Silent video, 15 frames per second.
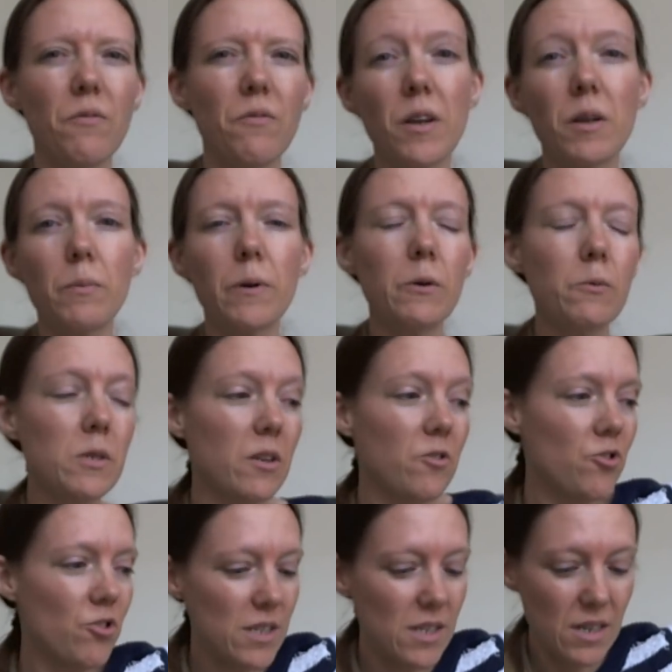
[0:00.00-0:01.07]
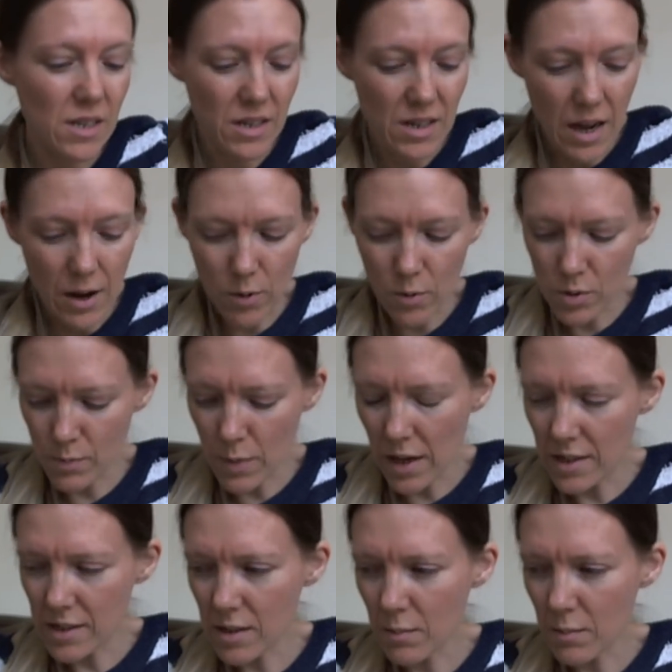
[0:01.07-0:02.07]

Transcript: If anybody was interested in how it was made,